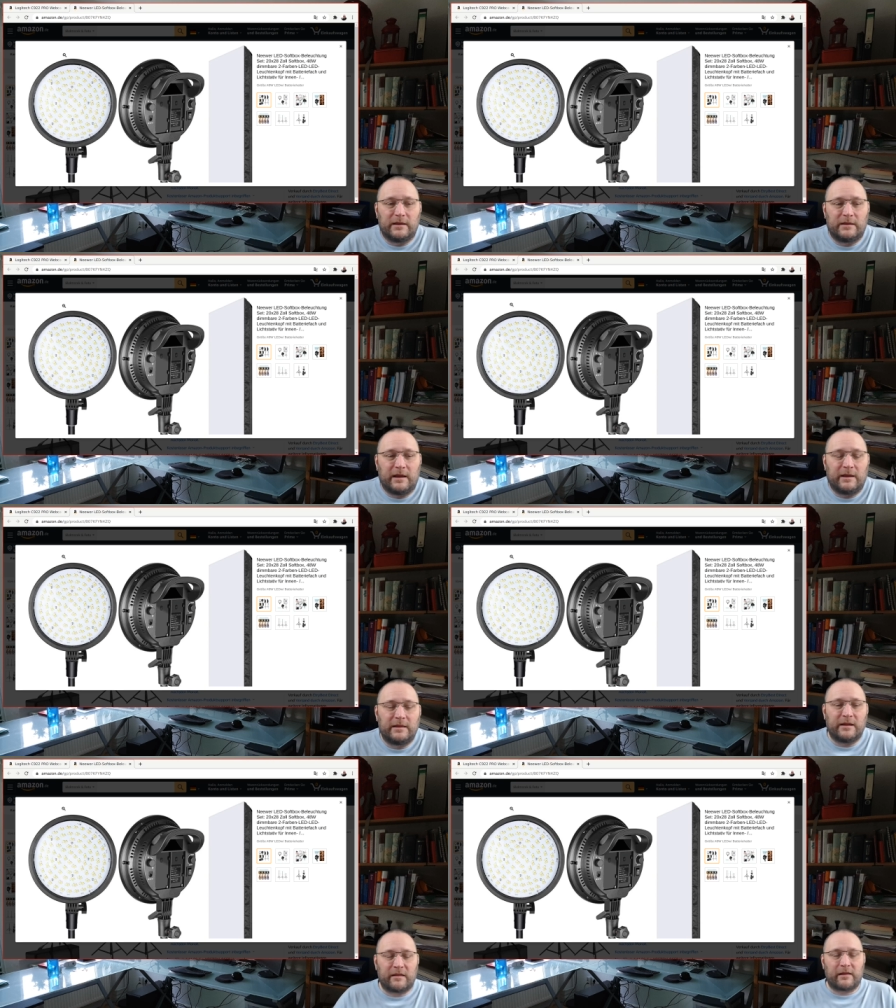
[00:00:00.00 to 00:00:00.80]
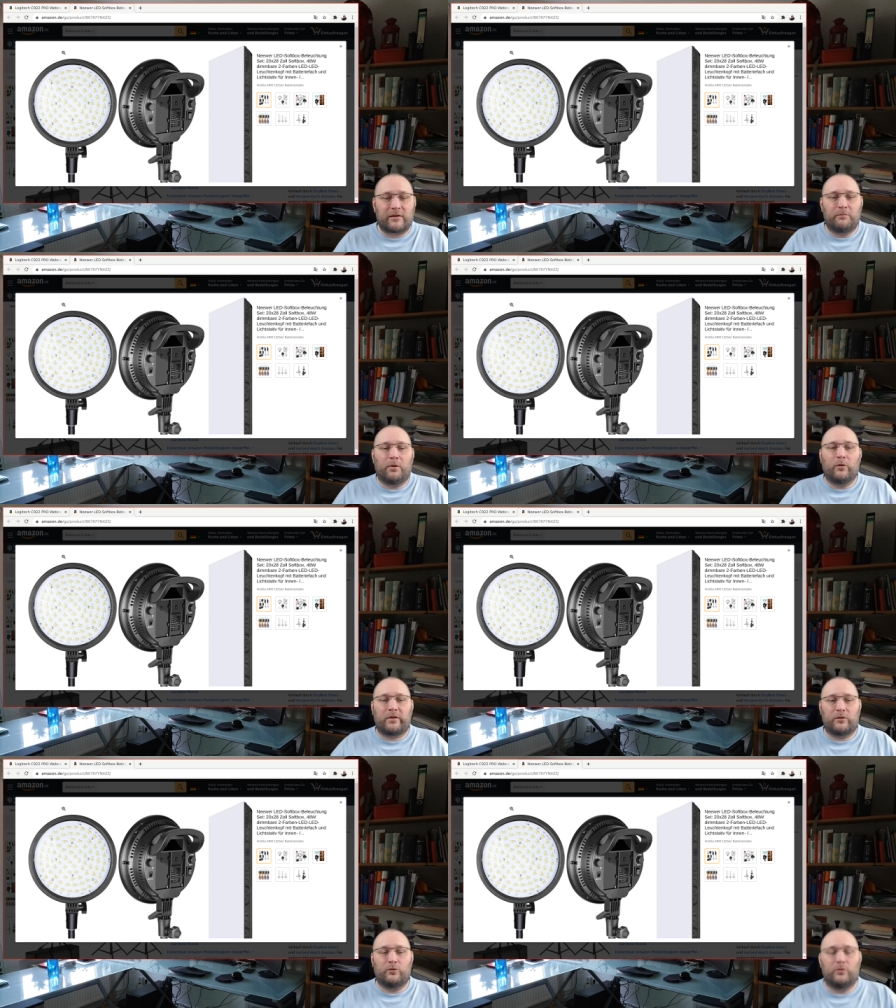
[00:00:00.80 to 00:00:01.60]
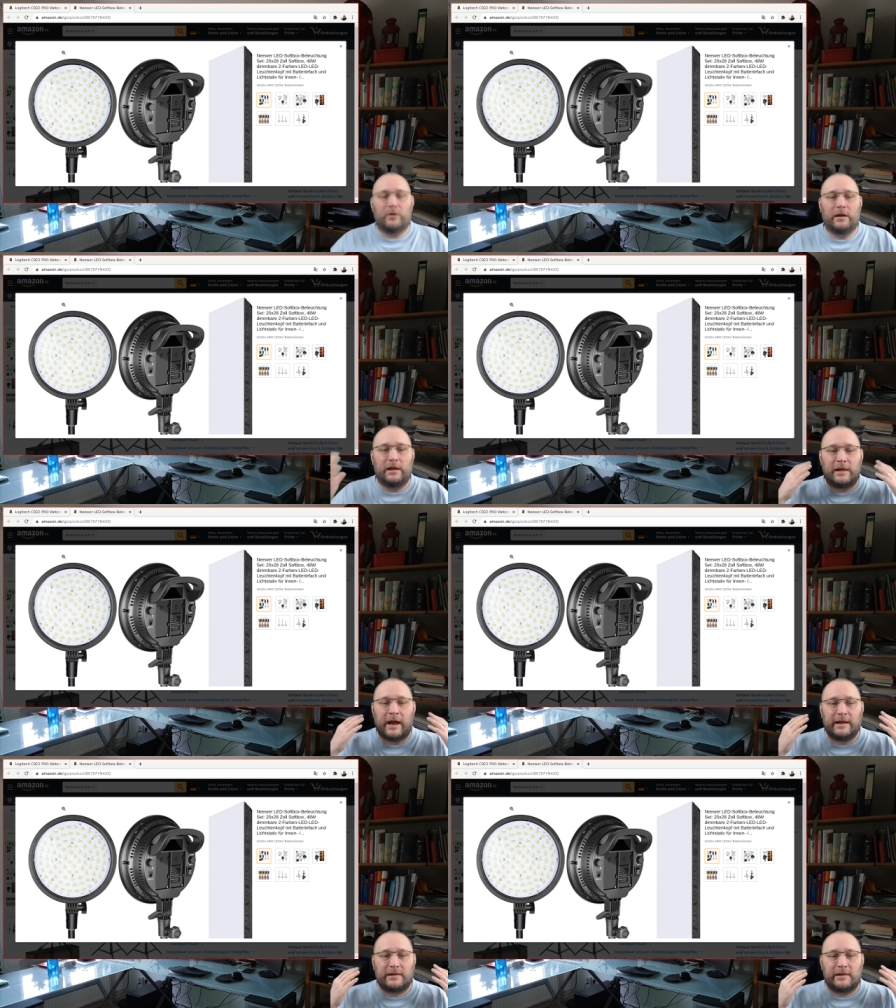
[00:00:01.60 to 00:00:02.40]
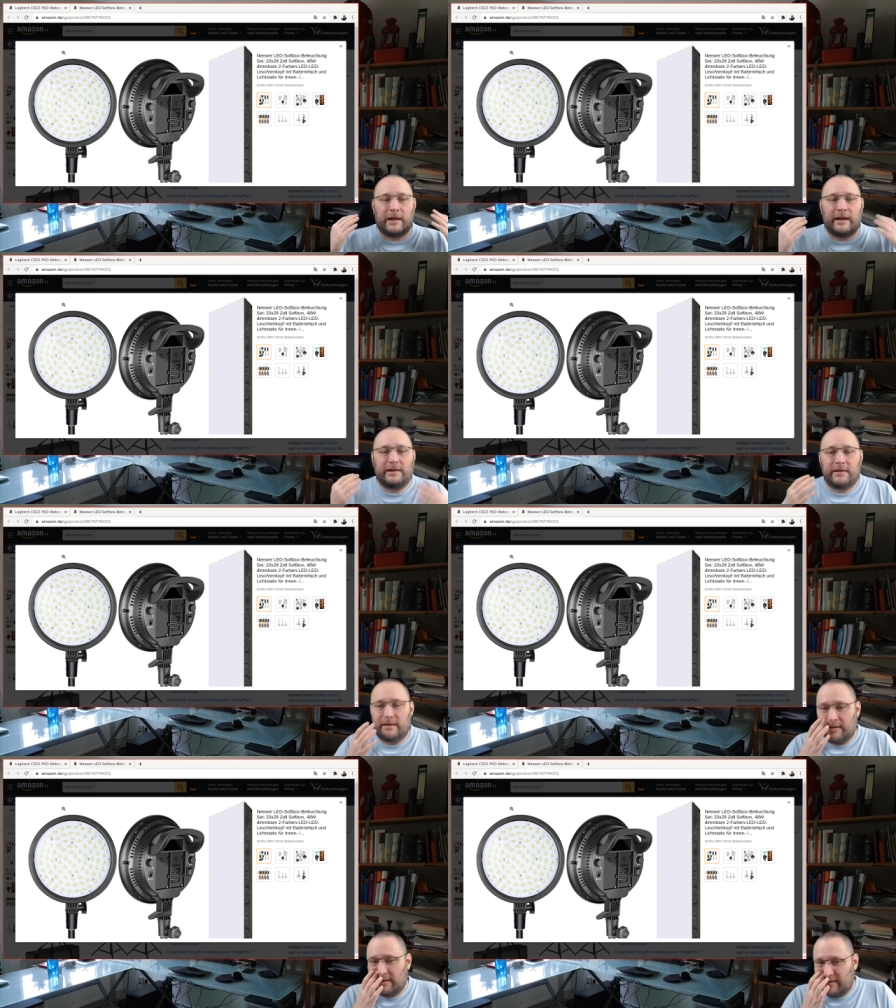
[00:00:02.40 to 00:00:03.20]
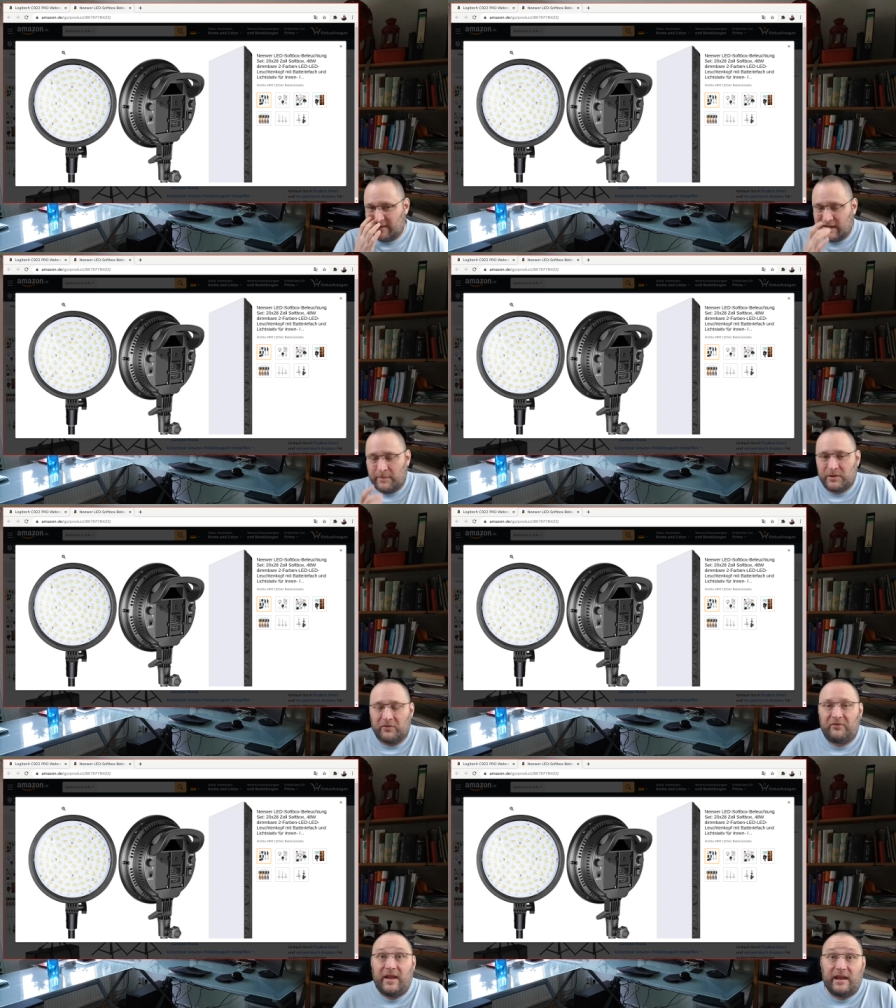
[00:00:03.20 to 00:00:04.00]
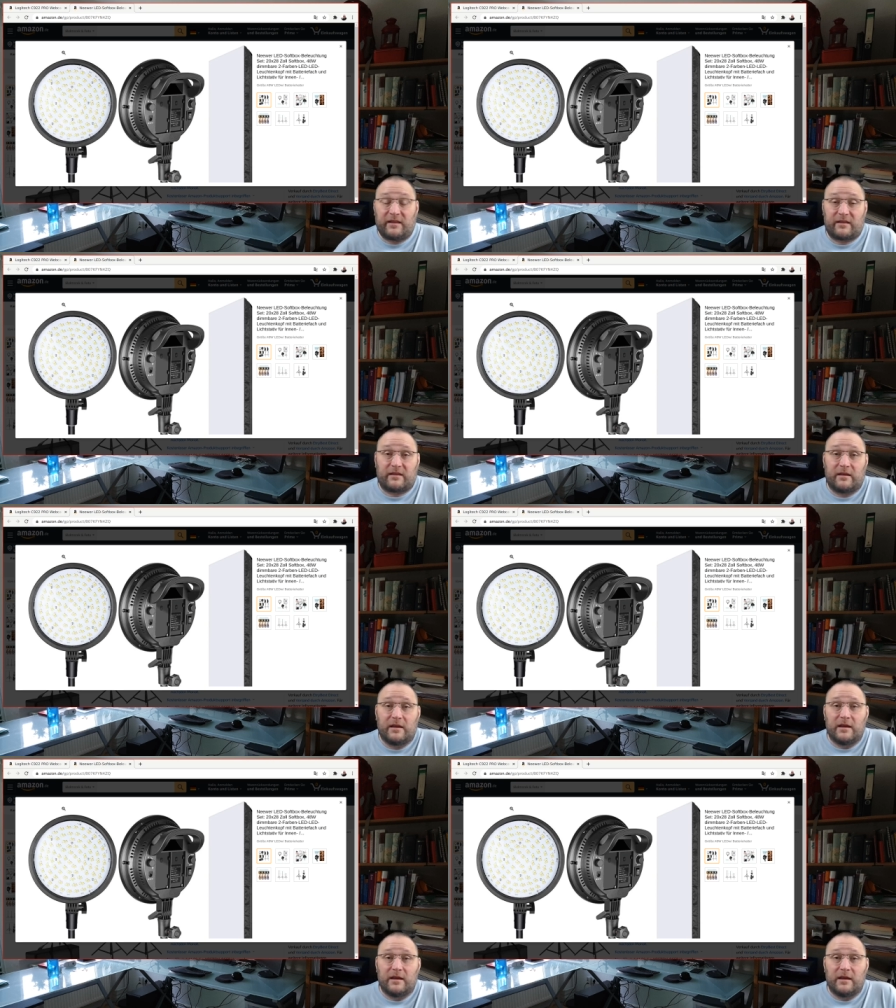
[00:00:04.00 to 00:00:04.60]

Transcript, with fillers: then this is supposed to uh, light, lighten up your face.